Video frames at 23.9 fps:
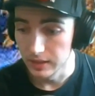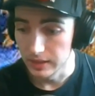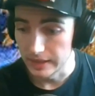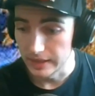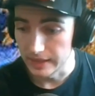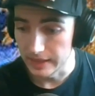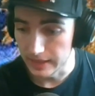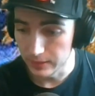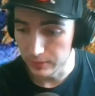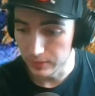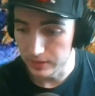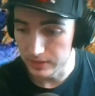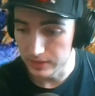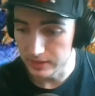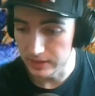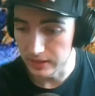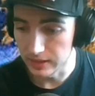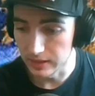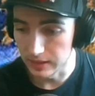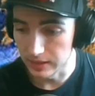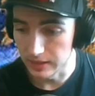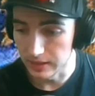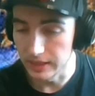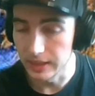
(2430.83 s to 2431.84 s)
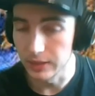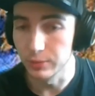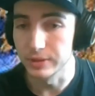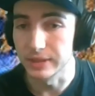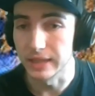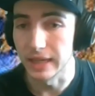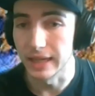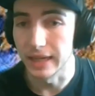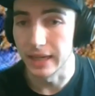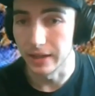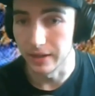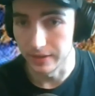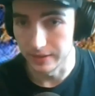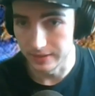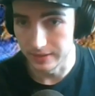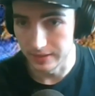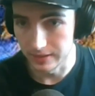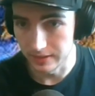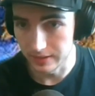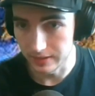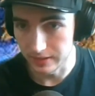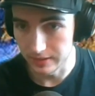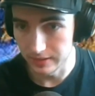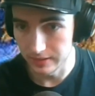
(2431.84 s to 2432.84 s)
He was a
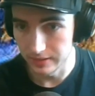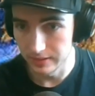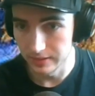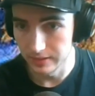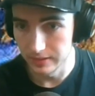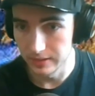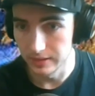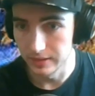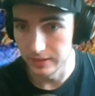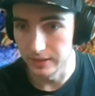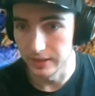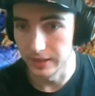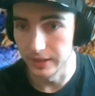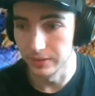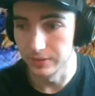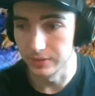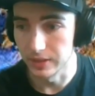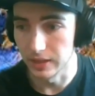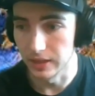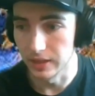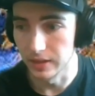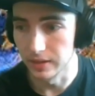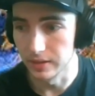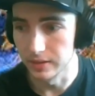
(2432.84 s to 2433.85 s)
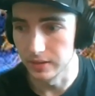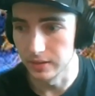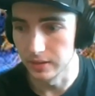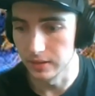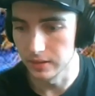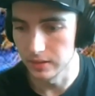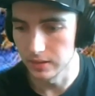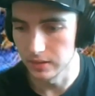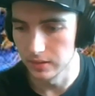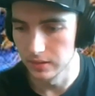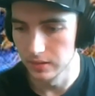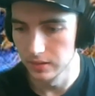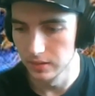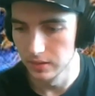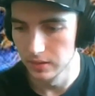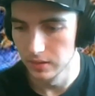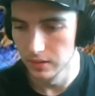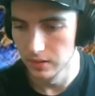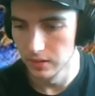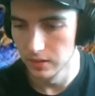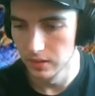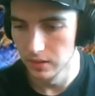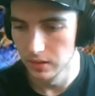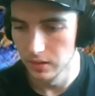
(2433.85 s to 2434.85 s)
heretic. He was a heretic.
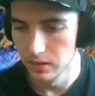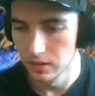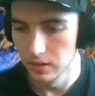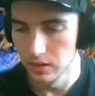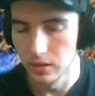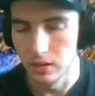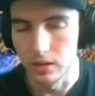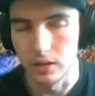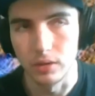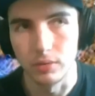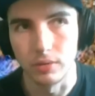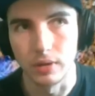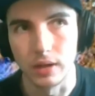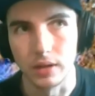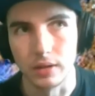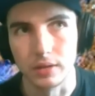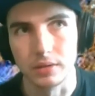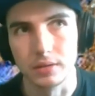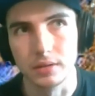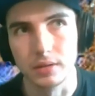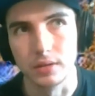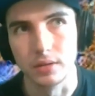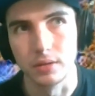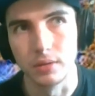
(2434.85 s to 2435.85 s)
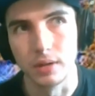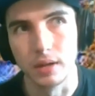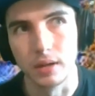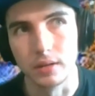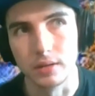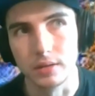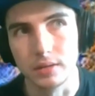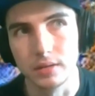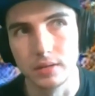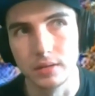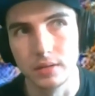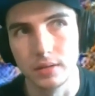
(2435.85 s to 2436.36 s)
Who else? Who else?